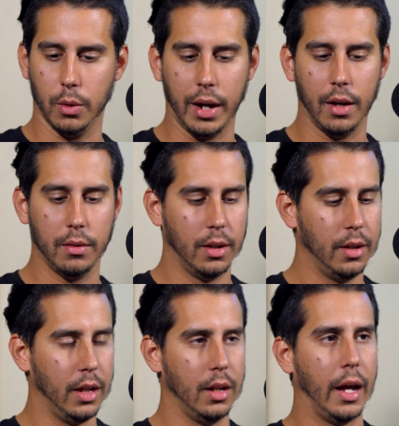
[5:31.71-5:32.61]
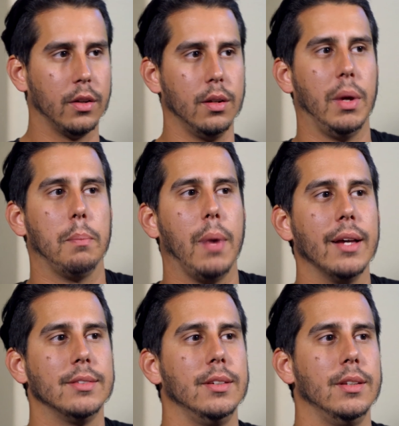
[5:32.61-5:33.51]
around, and I couldn't like buy
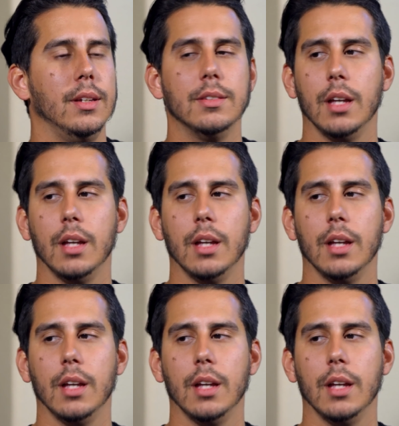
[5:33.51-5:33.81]
CDs.